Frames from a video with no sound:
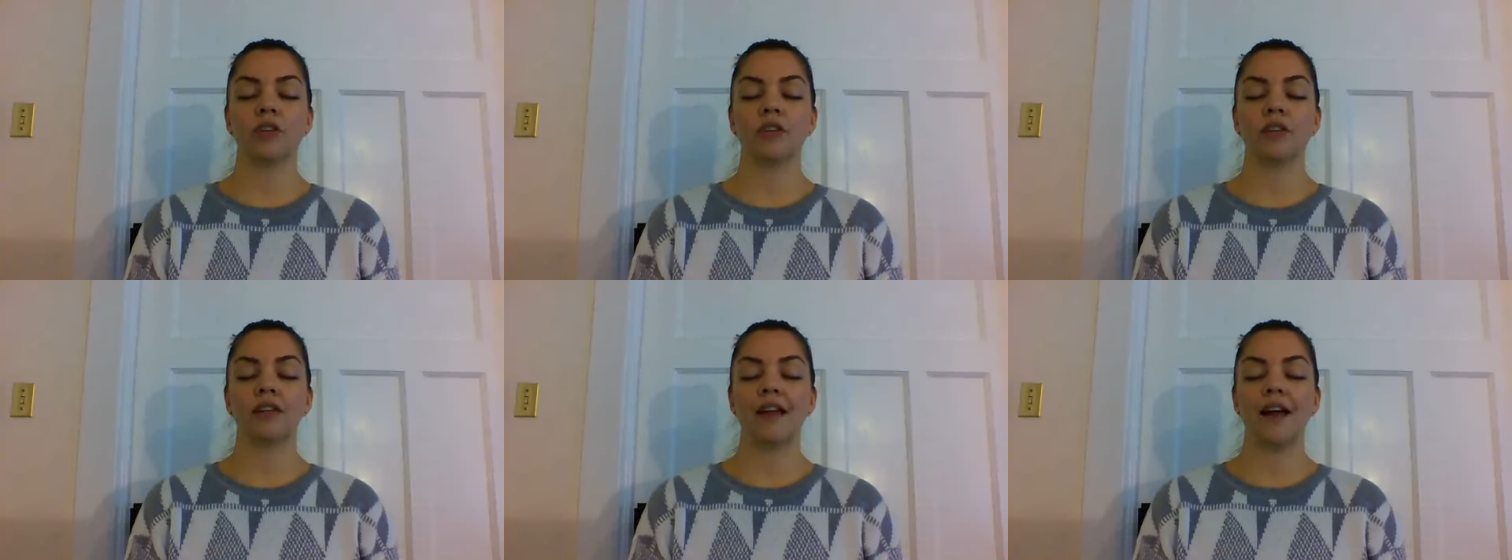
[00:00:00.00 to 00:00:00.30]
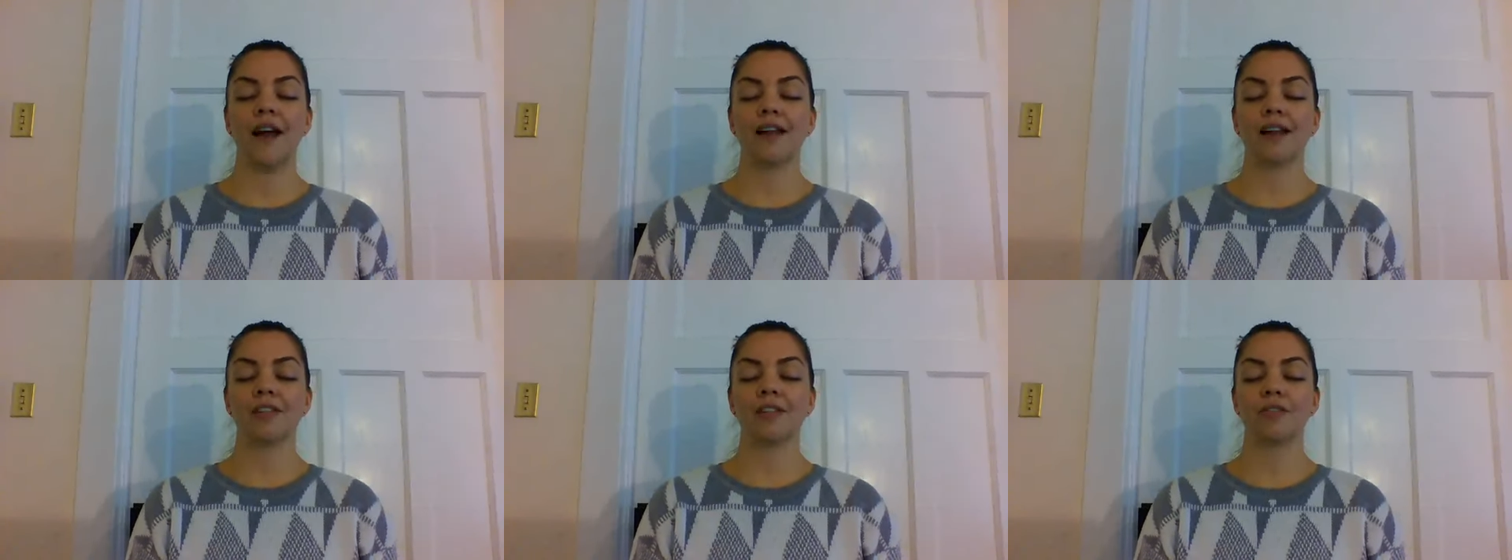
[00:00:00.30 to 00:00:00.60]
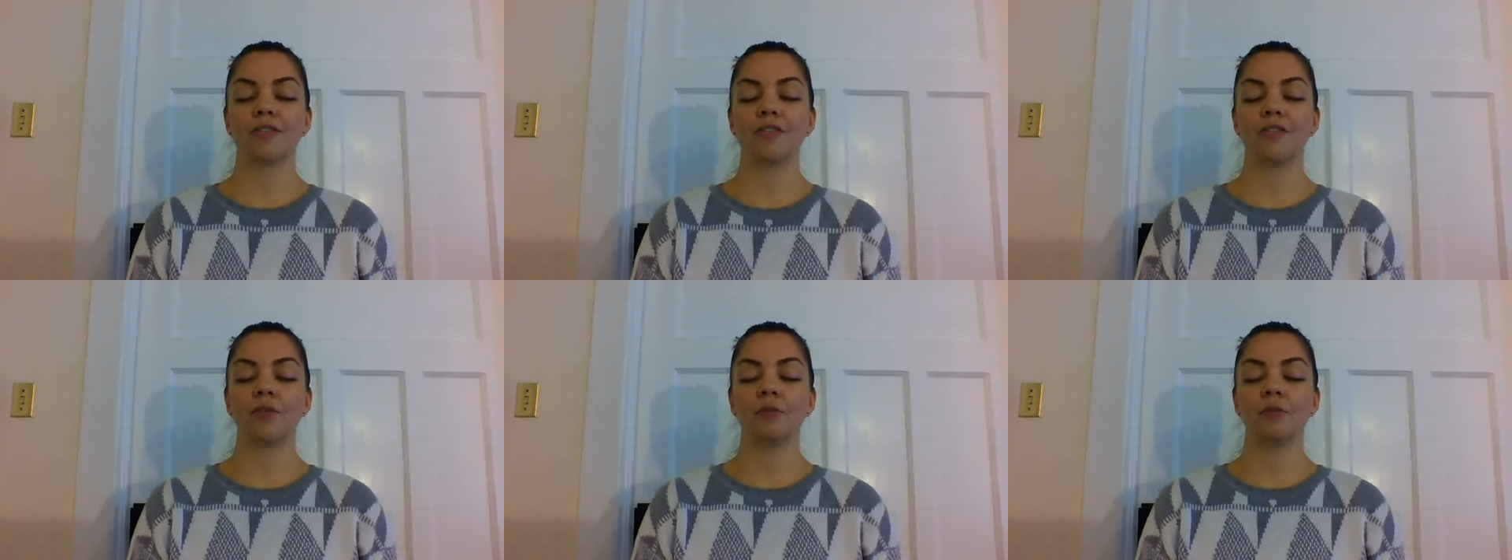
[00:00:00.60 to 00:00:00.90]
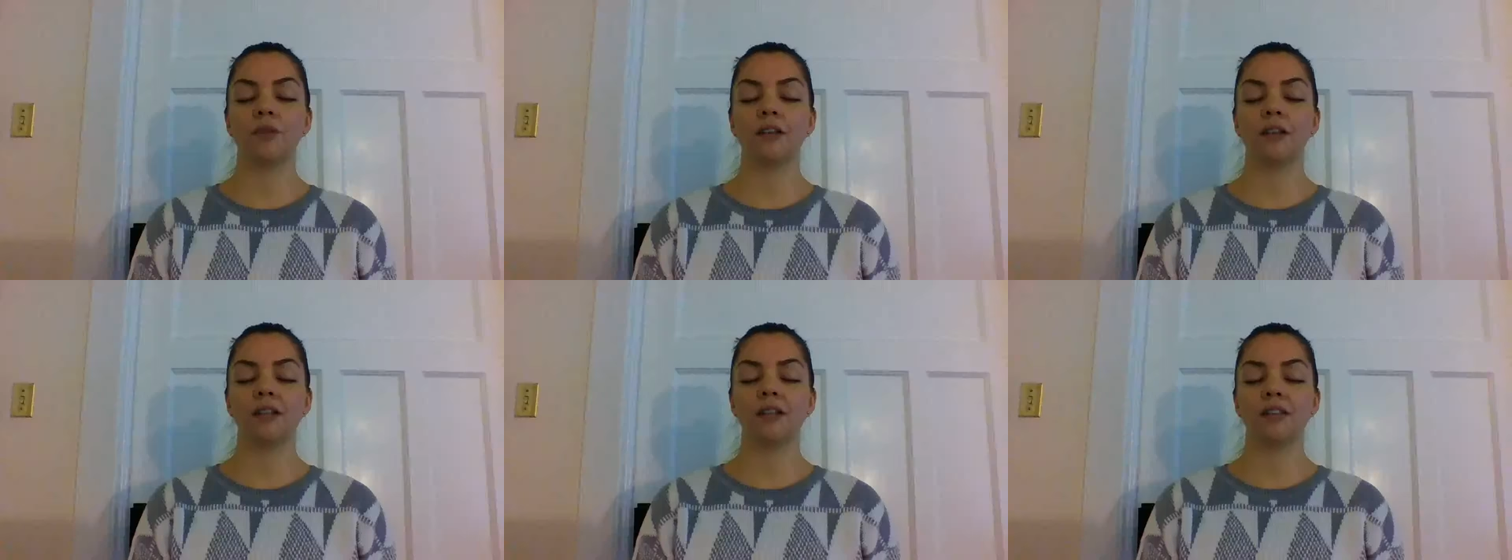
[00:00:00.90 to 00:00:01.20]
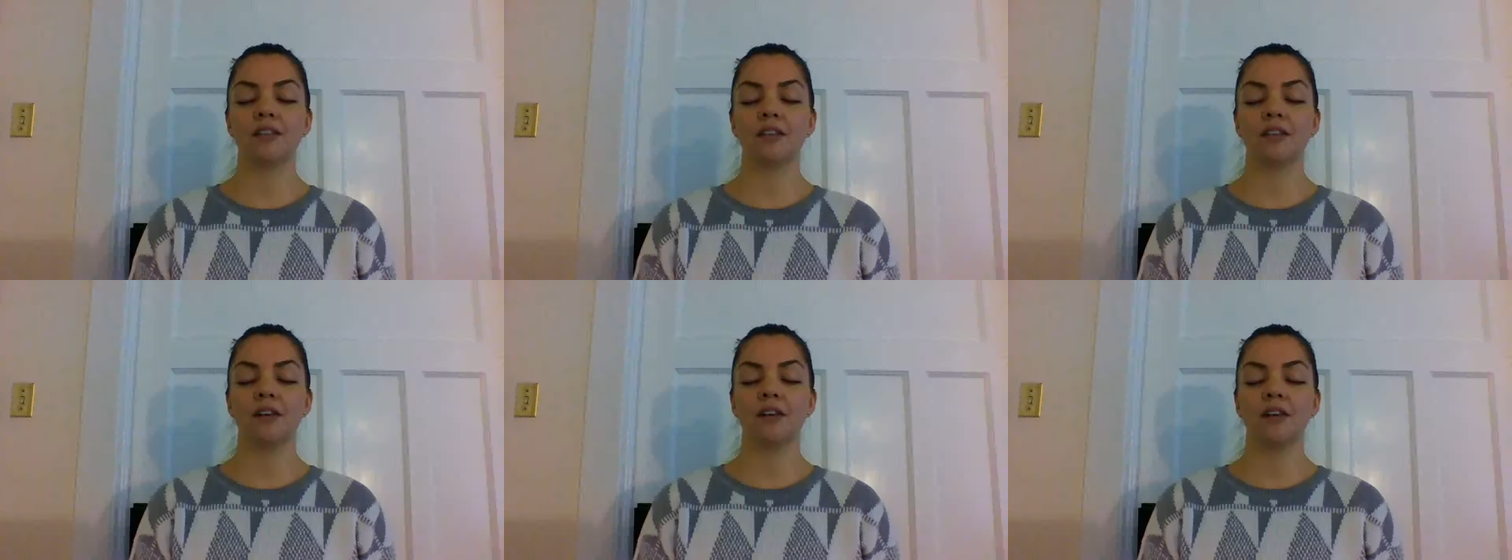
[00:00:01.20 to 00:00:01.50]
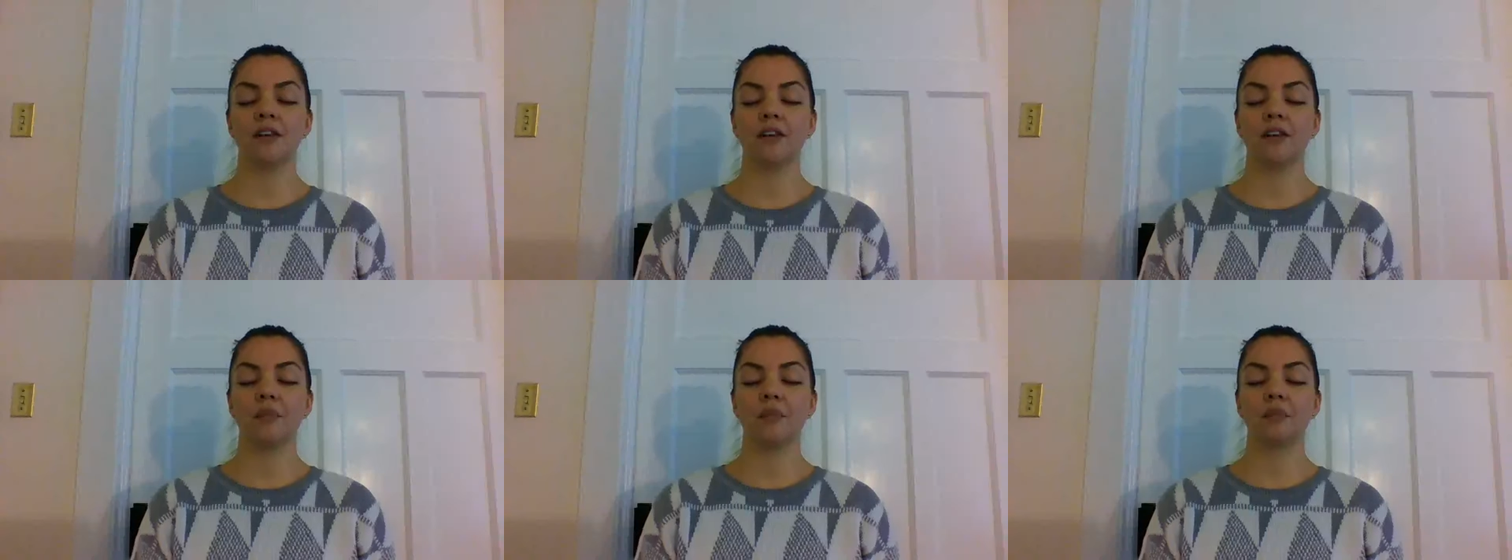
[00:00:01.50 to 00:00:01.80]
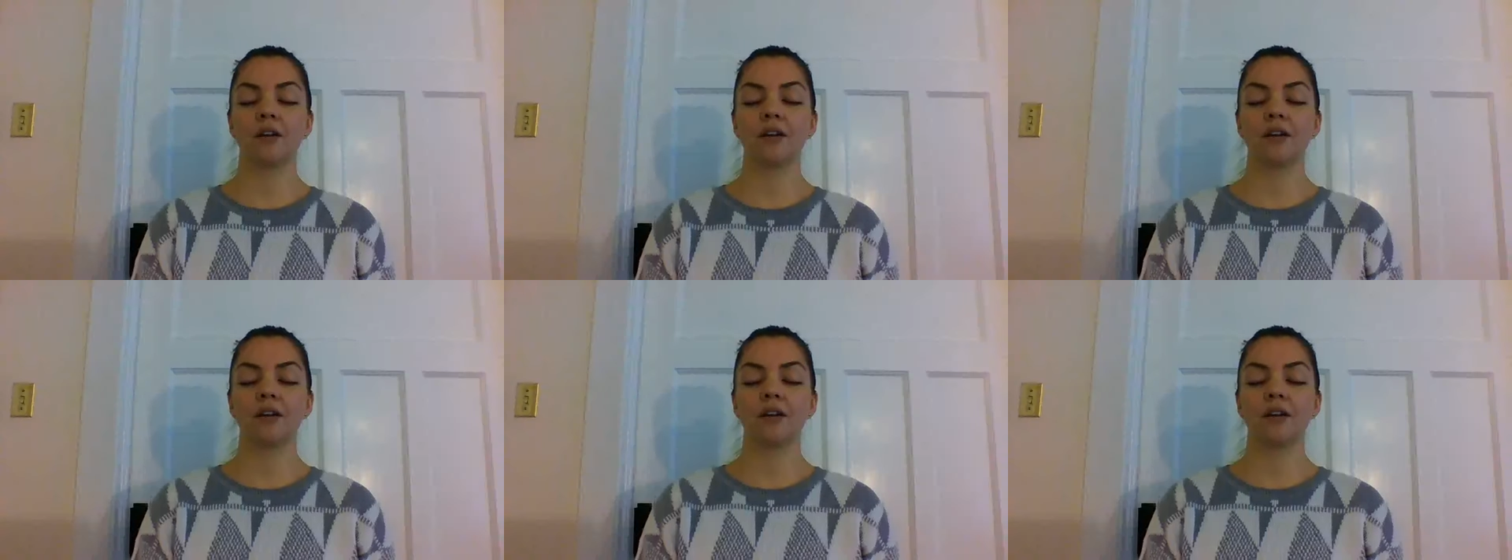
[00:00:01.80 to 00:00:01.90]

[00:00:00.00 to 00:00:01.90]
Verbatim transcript: We're in the last few minutes here.